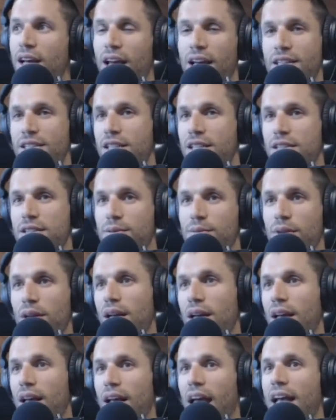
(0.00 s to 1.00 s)
and just
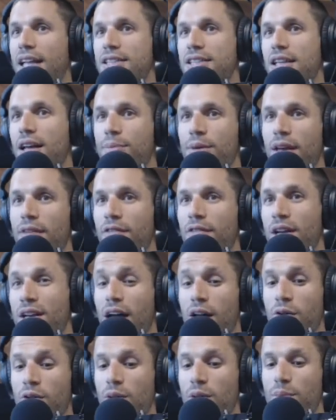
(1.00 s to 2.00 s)
ends up giving
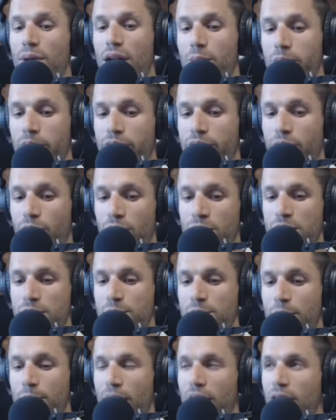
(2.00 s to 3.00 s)
not only better performance,
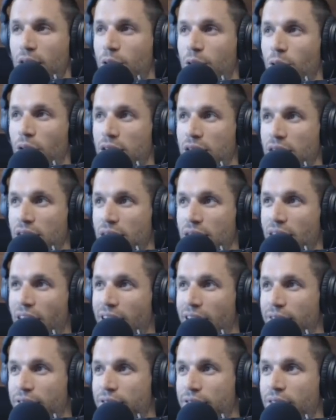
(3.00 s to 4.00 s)
but better quality of
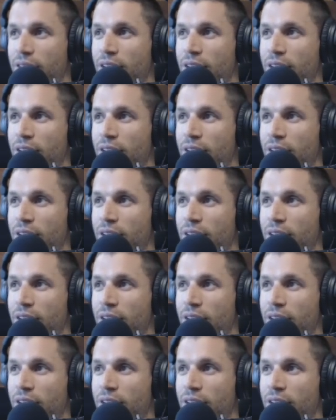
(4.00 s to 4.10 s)
life.